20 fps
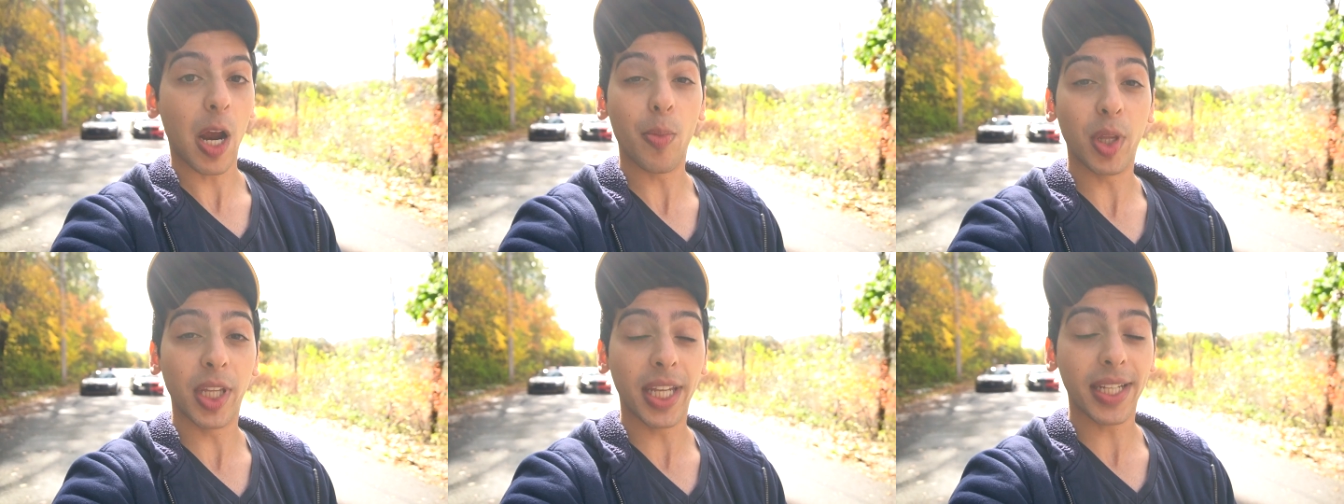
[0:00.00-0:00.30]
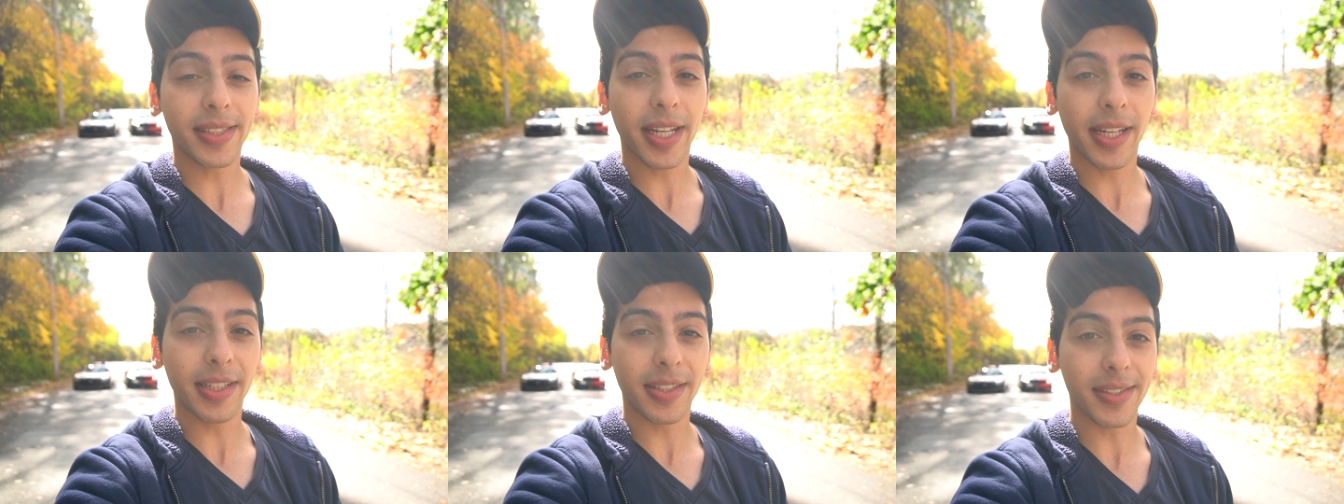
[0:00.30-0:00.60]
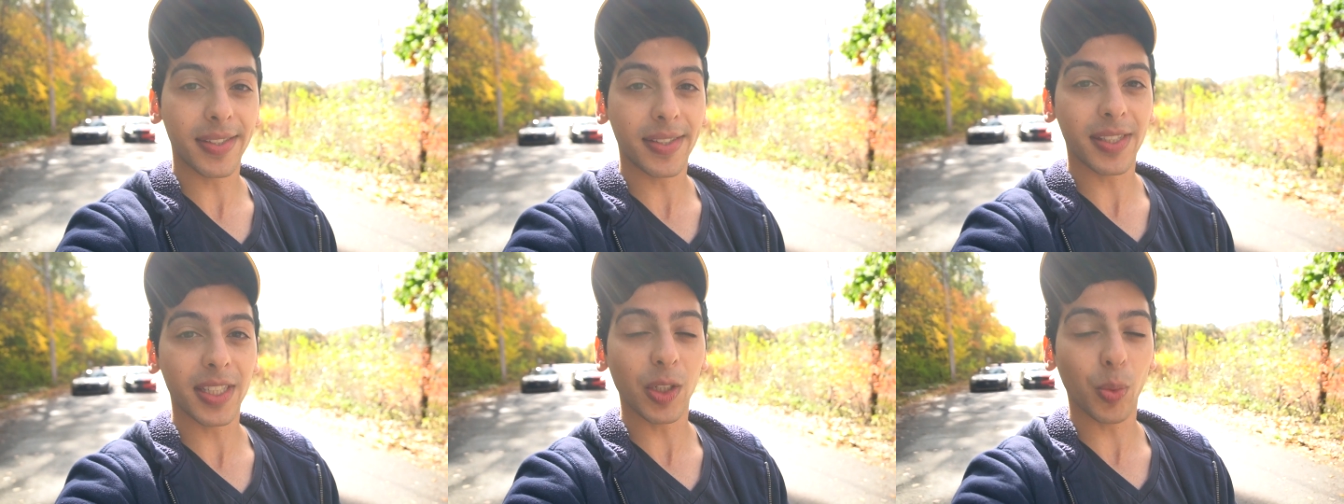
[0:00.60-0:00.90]
I'm really excited
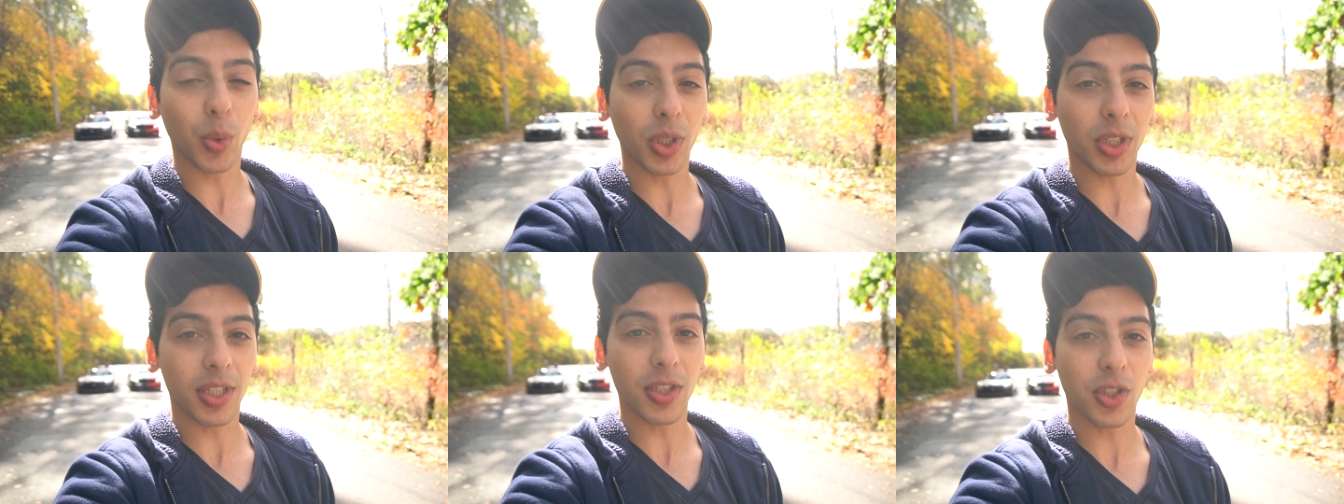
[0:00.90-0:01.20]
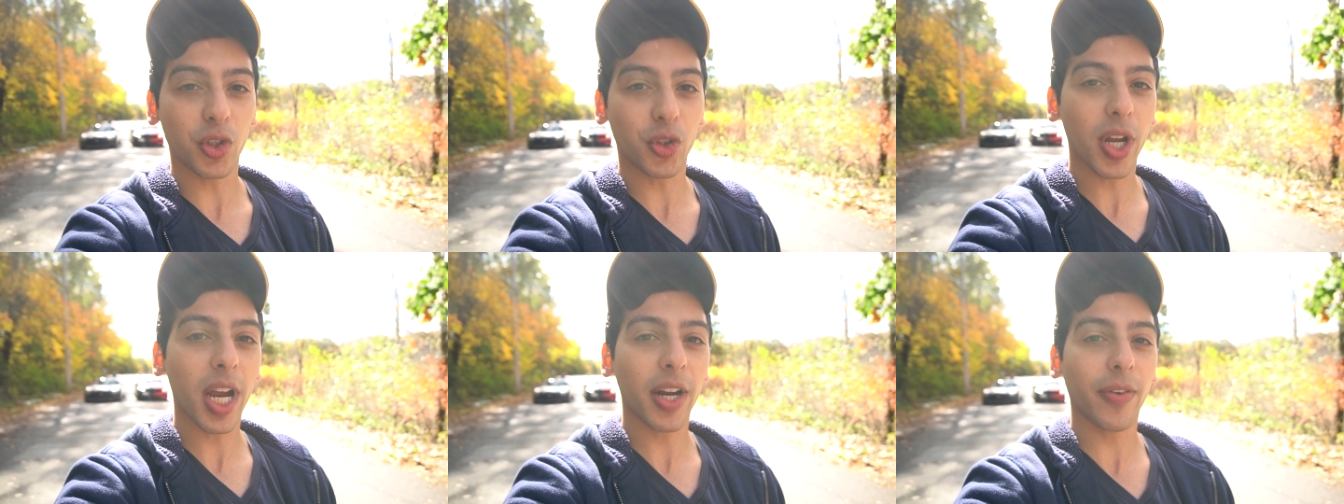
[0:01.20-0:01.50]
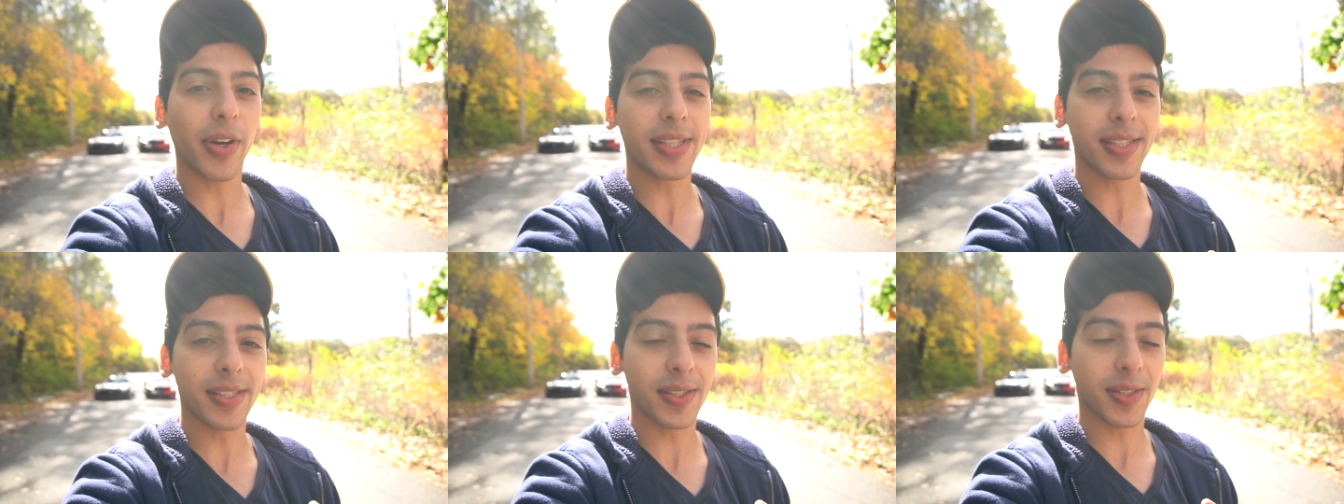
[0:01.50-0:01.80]
to see what this drag
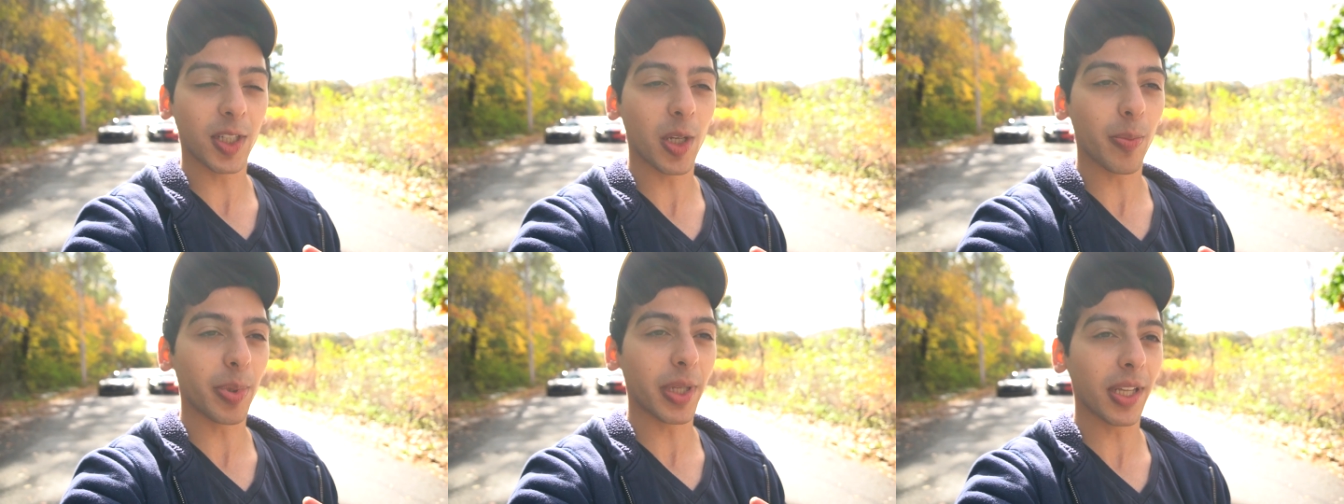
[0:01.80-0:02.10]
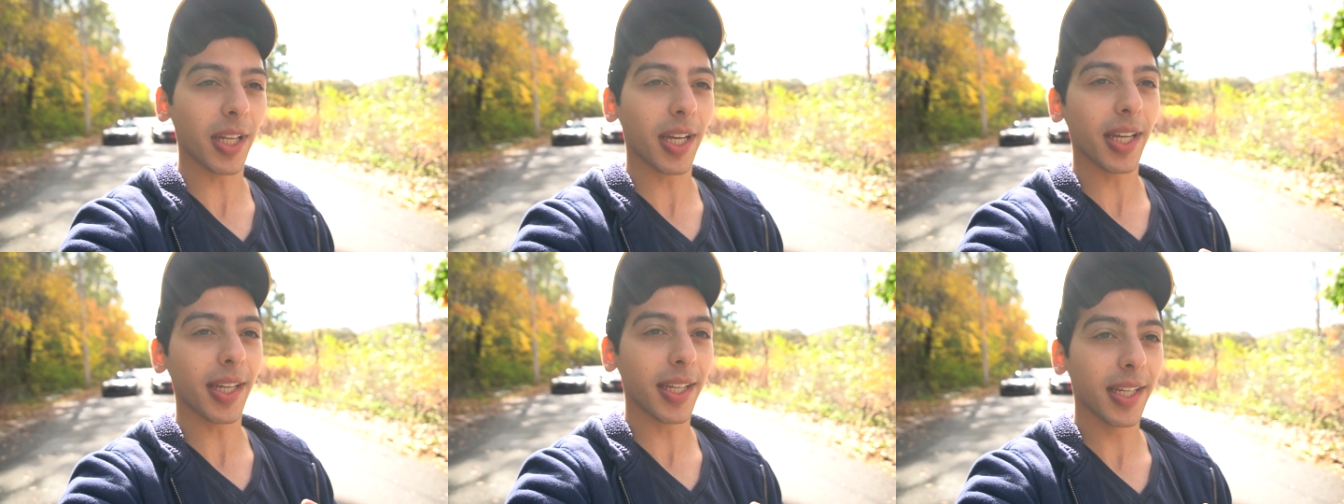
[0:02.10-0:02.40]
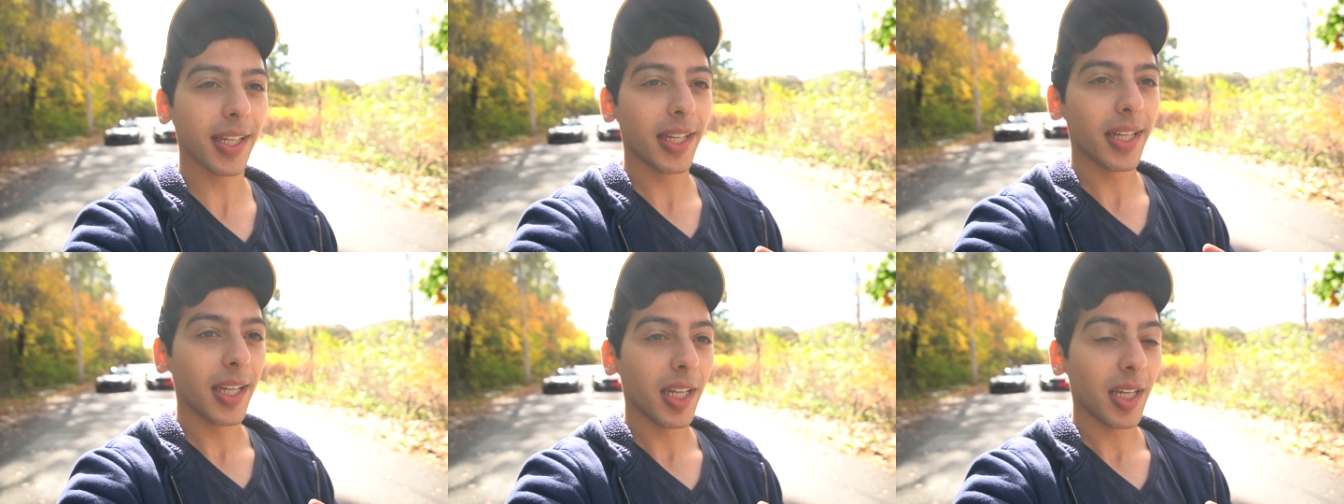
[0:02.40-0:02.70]
race is gonna be like
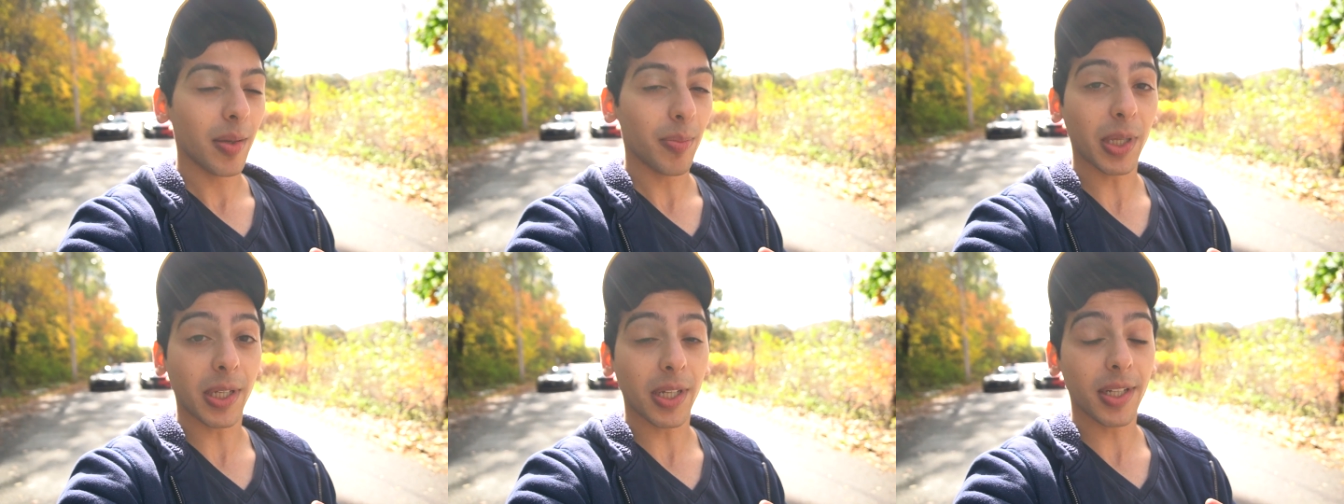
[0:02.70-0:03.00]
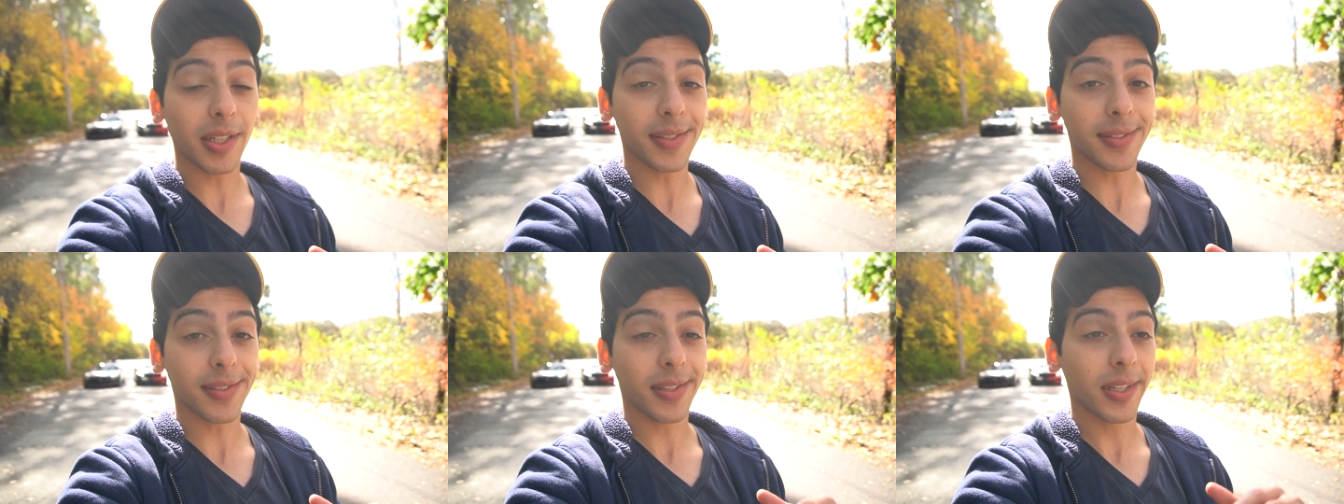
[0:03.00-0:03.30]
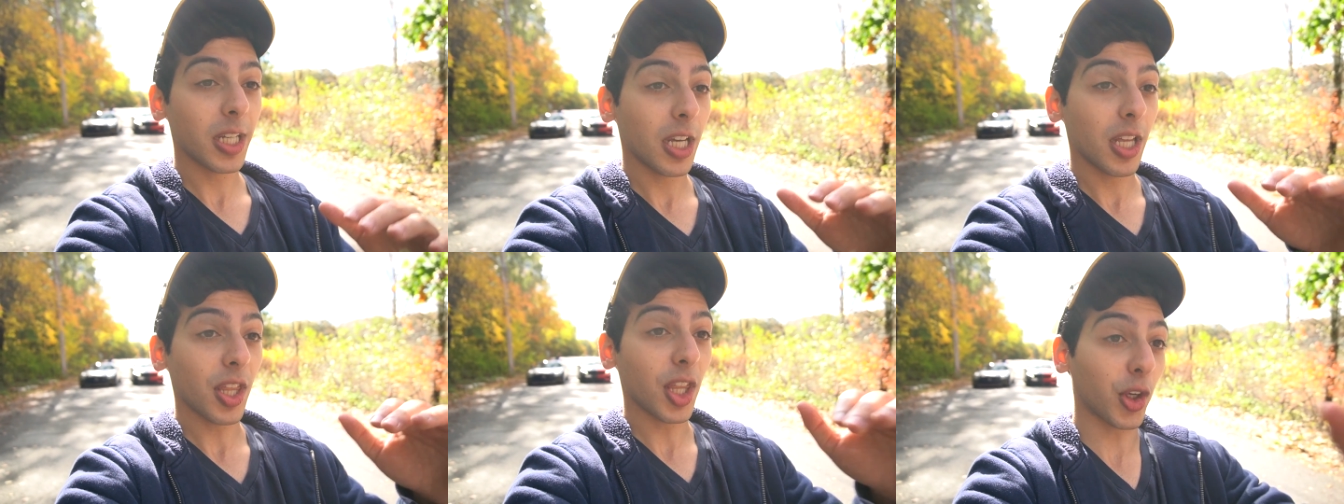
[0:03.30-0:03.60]
because
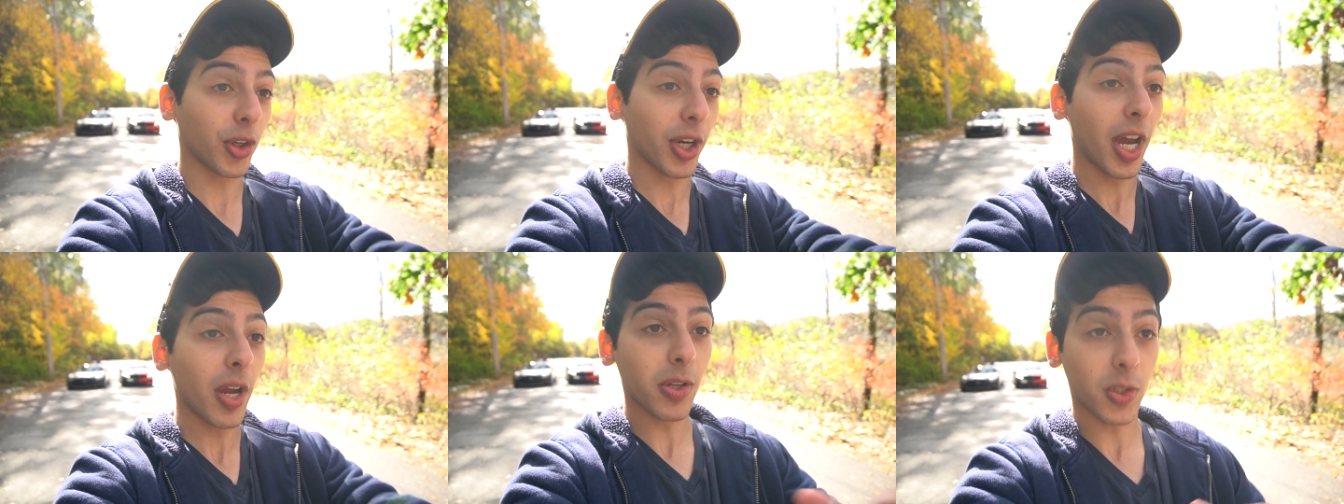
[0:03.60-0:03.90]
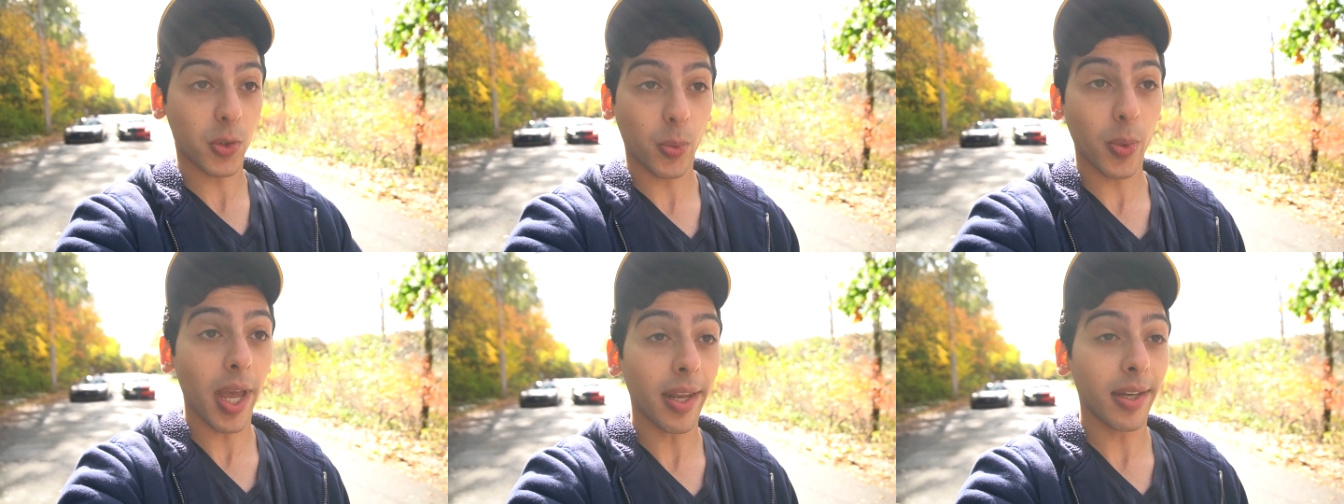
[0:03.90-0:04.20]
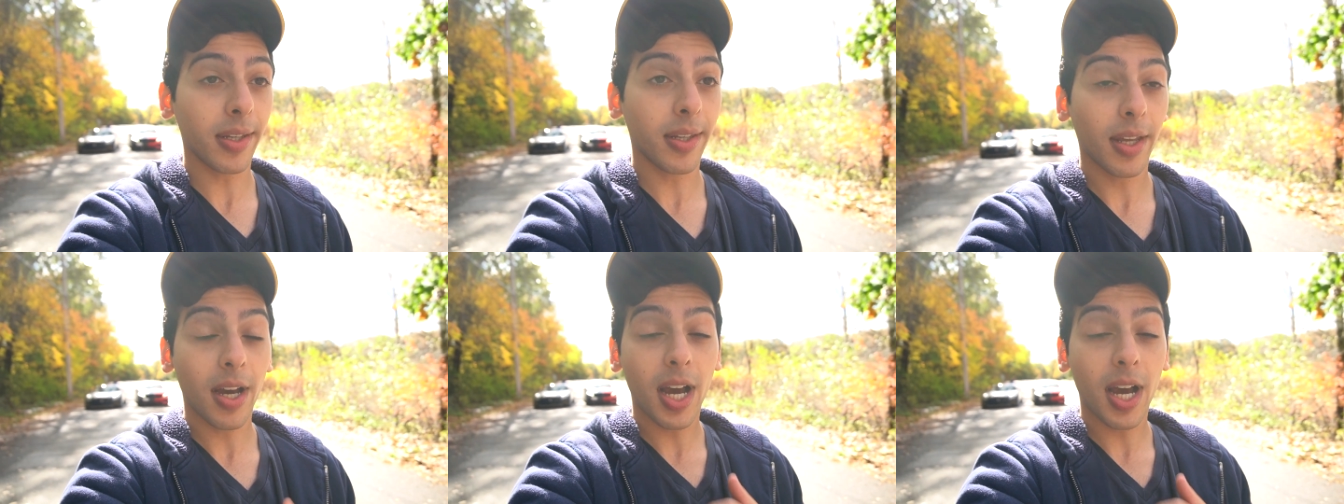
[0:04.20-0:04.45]
the ground is wet.